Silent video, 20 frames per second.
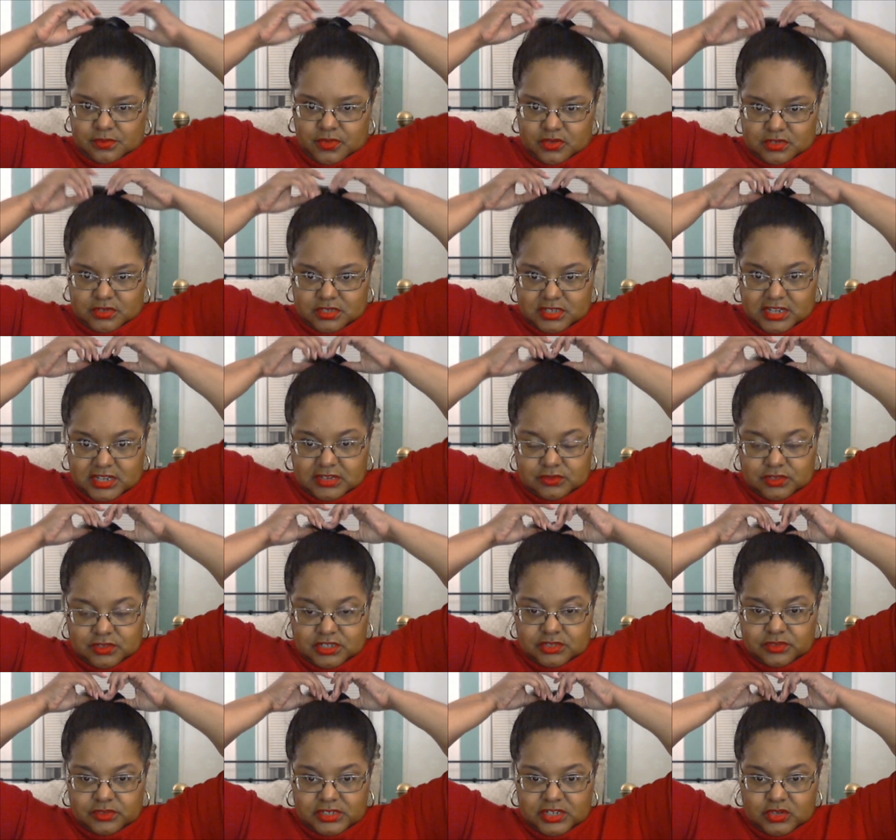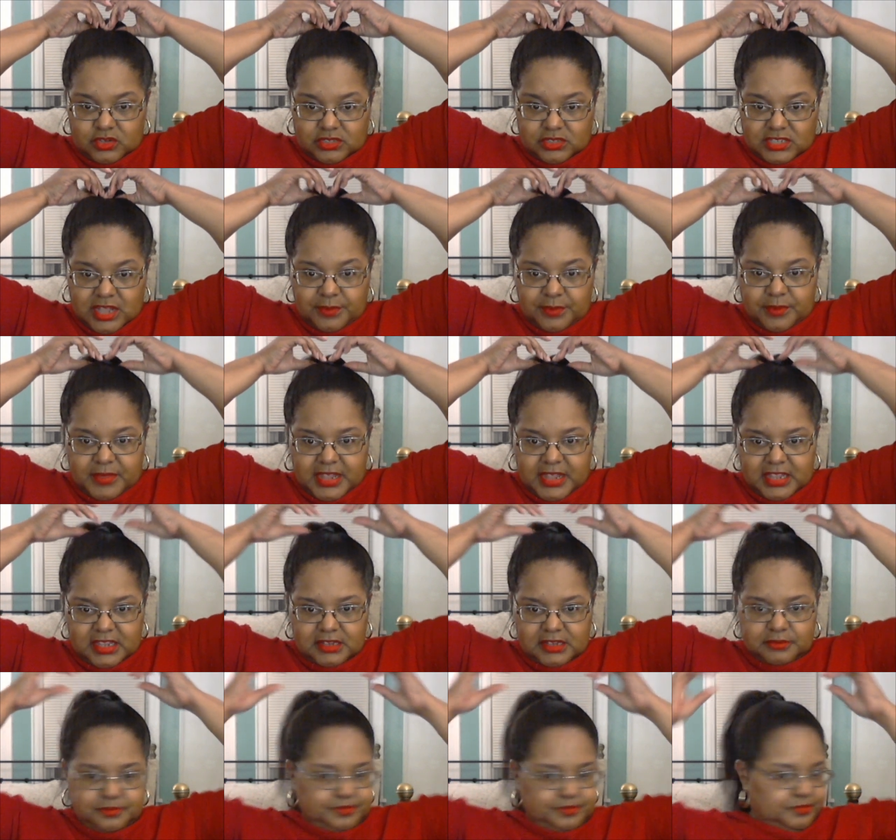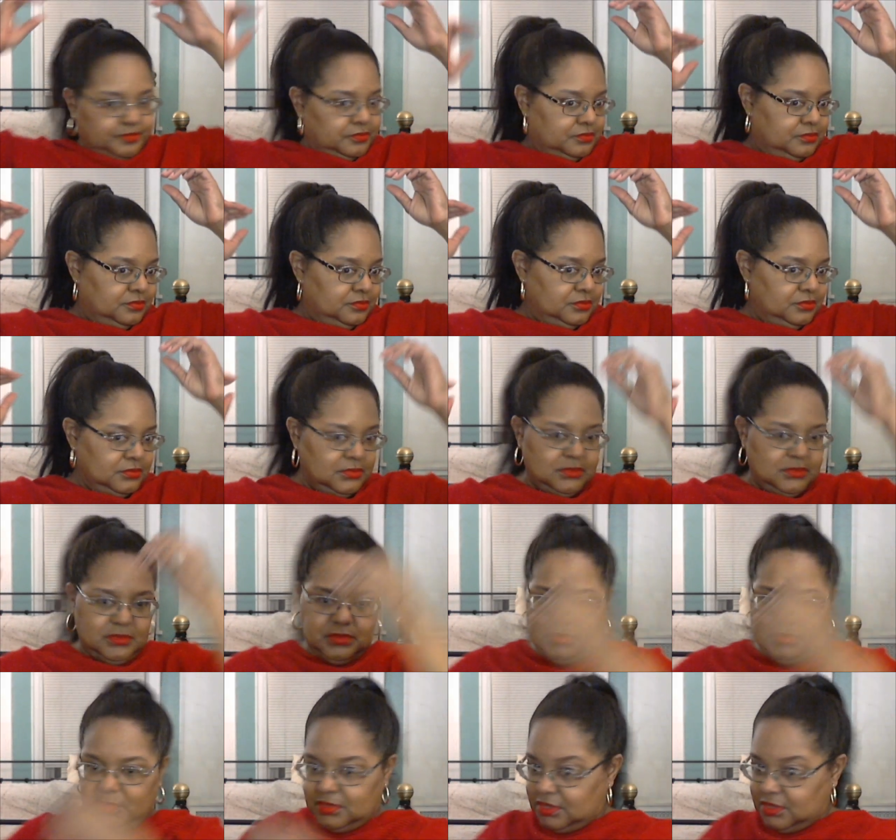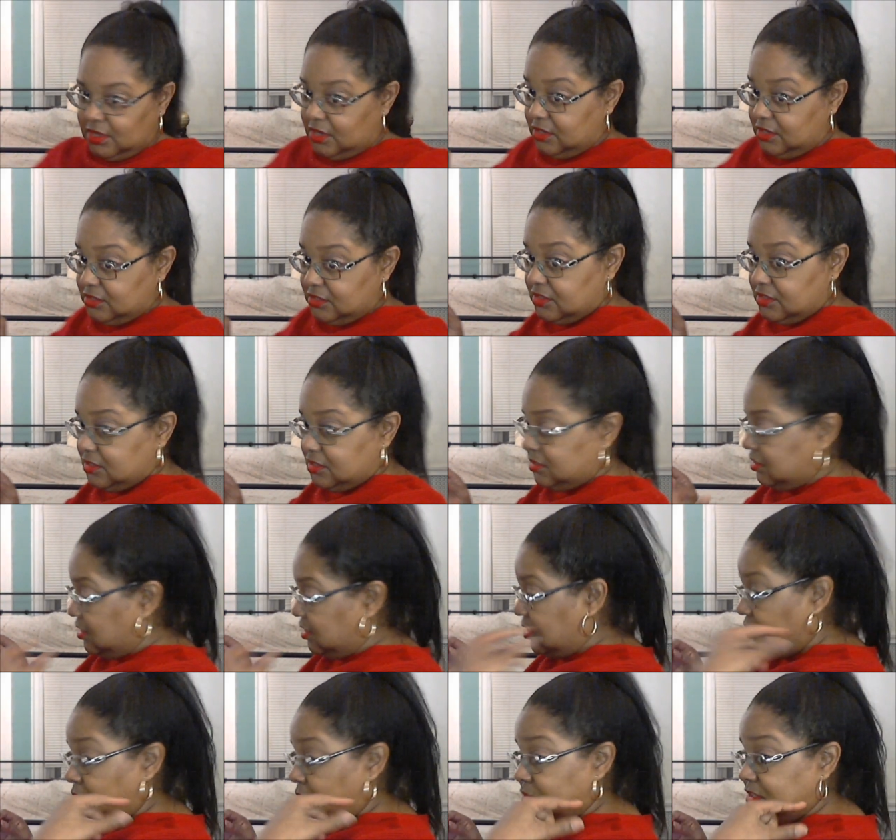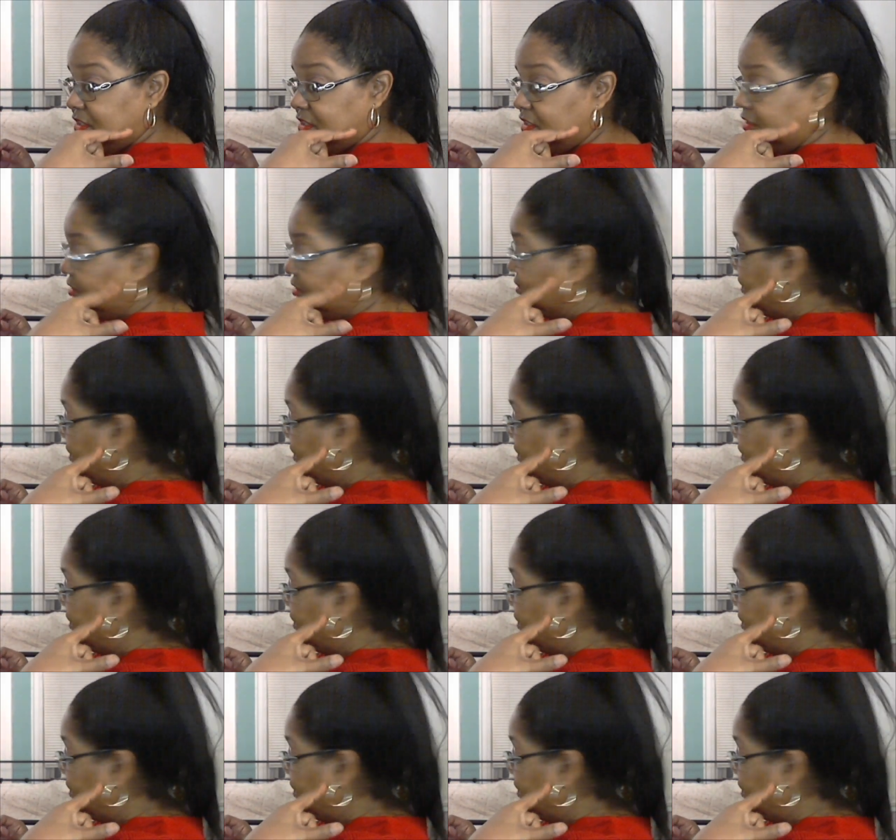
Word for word: It's like literally on top of my head. And it's it was a little